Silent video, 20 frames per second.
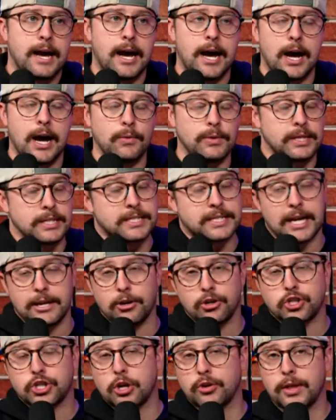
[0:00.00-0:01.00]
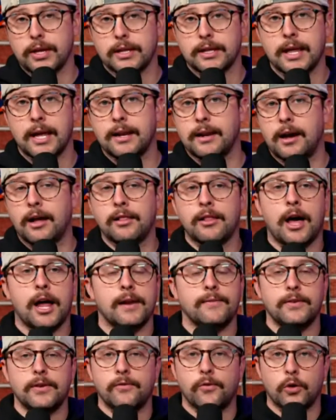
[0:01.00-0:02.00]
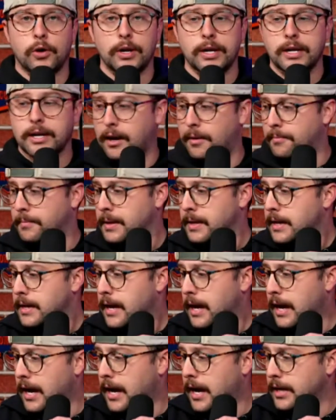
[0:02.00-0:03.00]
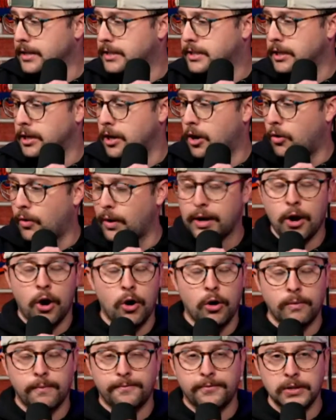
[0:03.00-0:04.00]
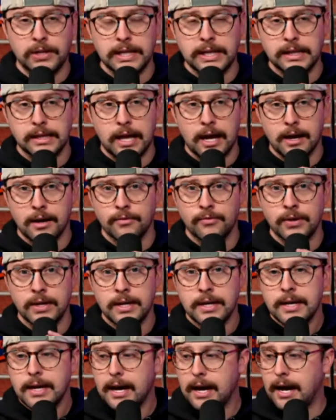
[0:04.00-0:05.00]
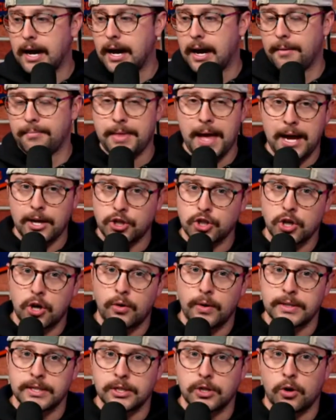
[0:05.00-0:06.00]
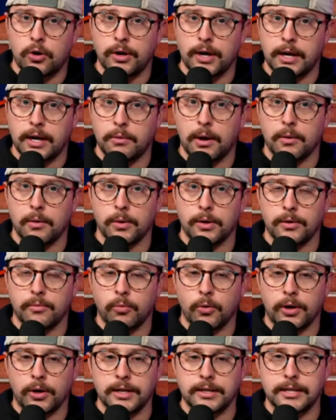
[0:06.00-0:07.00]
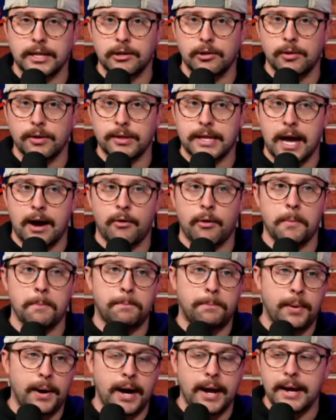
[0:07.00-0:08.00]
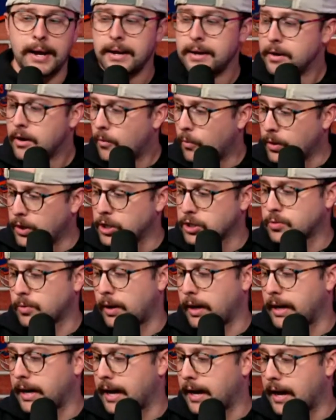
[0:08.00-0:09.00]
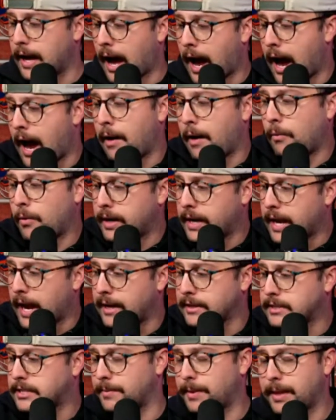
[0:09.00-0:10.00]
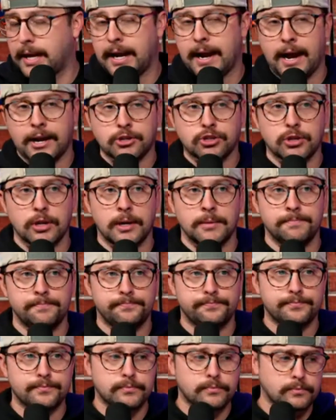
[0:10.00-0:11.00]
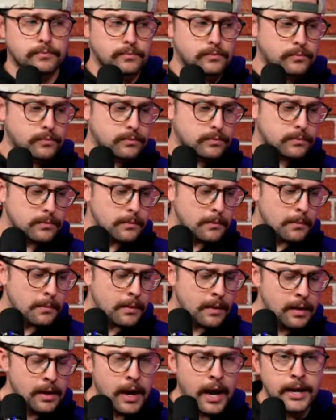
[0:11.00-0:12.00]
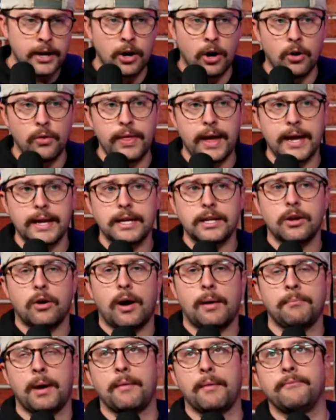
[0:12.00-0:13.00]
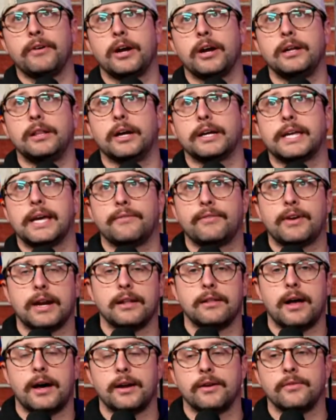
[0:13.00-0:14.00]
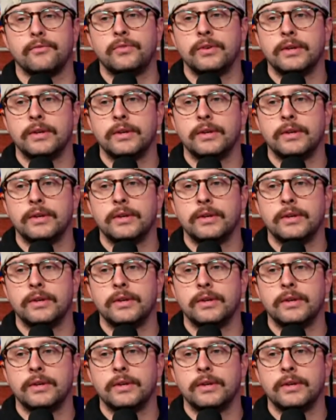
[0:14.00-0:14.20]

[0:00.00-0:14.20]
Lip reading: with the standard show that a lot of you have already come to know and hopefully love. That show isn't going anywhere. We're continuing with that one. But we just wanted to I wanted to add something in extra. I know that, I'm very lucky. I've got a lot of